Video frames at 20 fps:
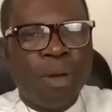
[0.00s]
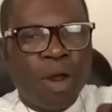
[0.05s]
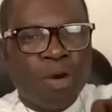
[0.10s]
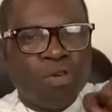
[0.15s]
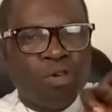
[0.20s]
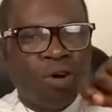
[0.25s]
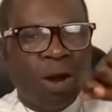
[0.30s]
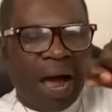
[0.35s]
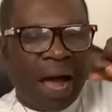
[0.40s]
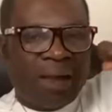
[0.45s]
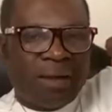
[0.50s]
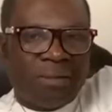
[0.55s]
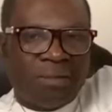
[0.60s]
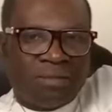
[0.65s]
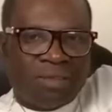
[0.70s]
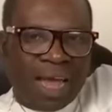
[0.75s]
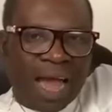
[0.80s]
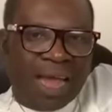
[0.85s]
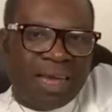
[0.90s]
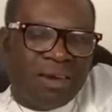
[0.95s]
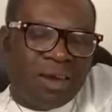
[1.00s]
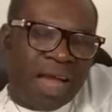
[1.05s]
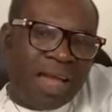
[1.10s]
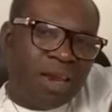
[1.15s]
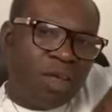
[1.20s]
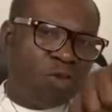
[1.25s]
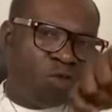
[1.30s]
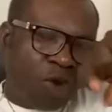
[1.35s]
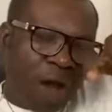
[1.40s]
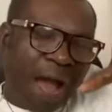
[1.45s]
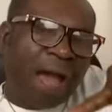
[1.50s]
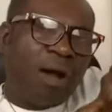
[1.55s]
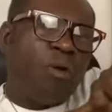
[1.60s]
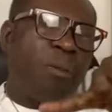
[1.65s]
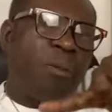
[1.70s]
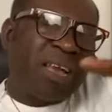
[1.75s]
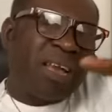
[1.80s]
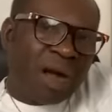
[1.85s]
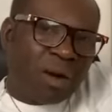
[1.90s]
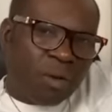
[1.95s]
Perula, so you know you did try
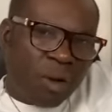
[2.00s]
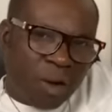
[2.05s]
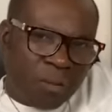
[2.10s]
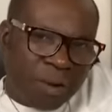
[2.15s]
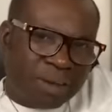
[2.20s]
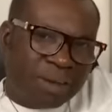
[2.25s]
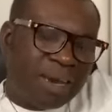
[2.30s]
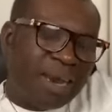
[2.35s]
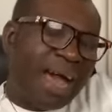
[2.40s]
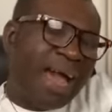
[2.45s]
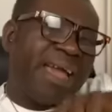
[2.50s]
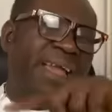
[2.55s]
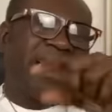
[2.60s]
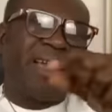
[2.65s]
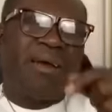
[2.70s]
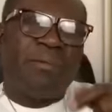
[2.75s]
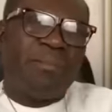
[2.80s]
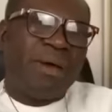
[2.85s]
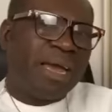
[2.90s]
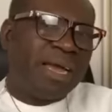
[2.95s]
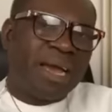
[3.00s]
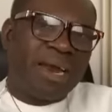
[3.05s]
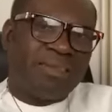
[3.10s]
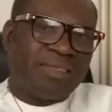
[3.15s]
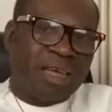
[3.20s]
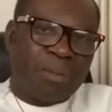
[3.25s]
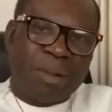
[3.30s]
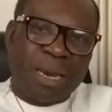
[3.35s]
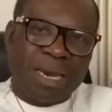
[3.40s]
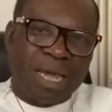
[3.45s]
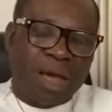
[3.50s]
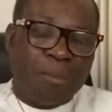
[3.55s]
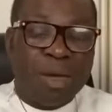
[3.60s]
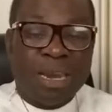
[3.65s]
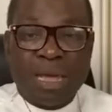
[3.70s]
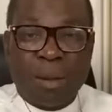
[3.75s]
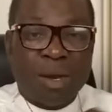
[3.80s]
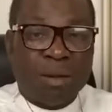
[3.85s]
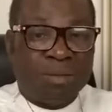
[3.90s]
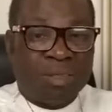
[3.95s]
open your correct line. Yeah, man, you understand me?
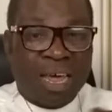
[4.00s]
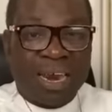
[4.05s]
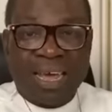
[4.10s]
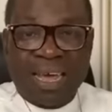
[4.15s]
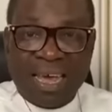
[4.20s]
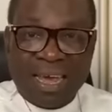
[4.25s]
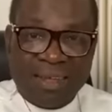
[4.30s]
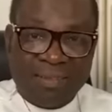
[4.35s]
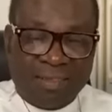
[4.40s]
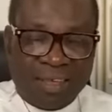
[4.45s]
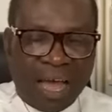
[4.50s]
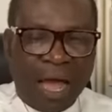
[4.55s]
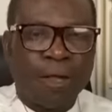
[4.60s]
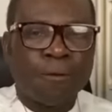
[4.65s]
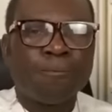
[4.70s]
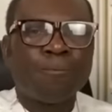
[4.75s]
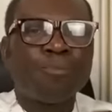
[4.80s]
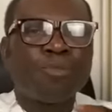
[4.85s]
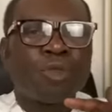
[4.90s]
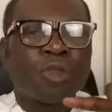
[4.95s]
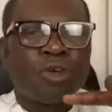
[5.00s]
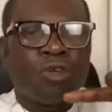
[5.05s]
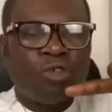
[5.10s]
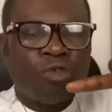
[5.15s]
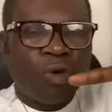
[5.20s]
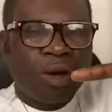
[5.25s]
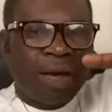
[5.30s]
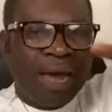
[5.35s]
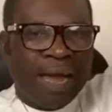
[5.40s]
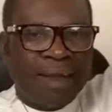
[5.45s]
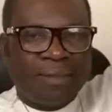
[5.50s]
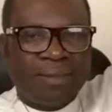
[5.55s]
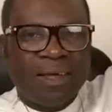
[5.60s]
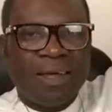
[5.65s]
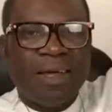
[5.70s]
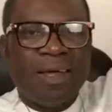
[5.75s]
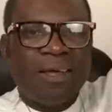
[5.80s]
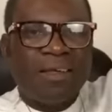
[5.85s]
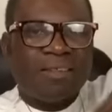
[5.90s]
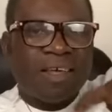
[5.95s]
Media, media, media, media. So
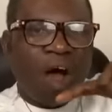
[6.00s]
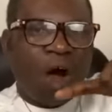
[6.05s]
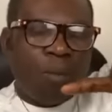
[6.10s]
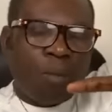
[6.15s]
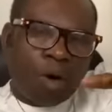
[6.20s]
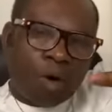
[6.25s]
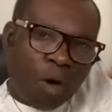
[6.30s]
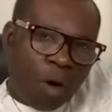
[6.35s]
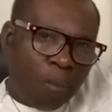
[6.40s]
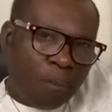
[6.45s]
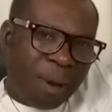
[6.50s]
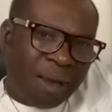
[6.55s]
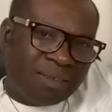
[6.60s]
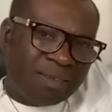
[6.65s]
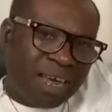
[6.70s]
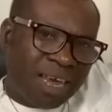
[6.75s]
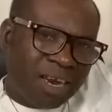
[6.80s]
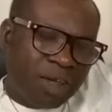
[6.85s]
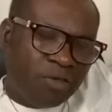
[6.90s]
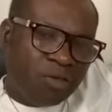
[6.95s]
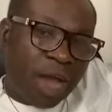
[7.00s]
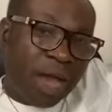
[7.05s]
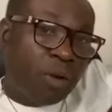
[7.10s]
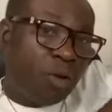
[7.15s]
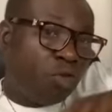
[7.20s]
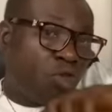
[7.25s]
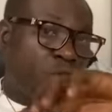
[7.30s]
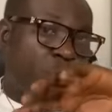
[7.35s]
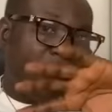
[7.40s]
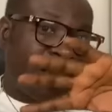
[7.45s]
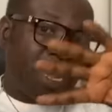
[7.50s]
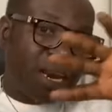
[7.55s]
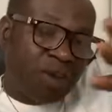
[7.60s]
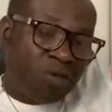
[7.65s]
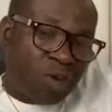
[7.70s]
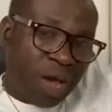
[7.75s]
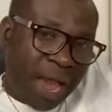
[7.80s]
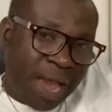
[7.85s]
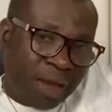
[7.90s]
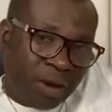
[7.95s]
get some compass and you did try. You school money,
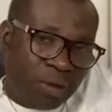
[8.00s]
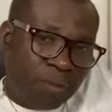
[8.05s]
you did try.